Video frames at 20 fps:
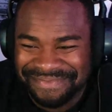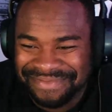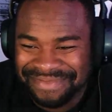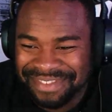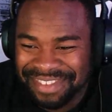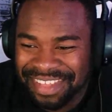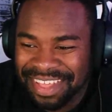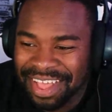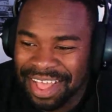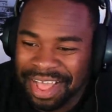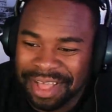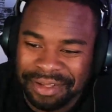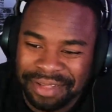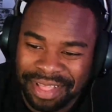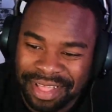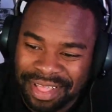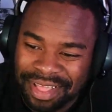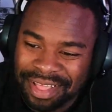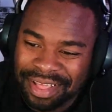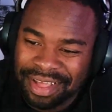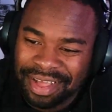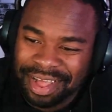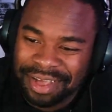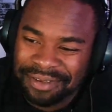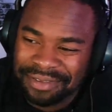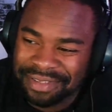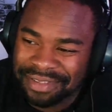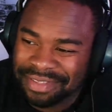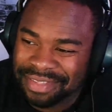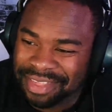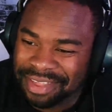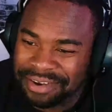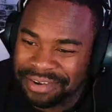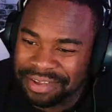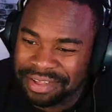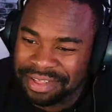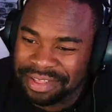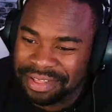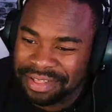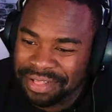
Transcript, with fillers: oh, here we how, go. how was this scary?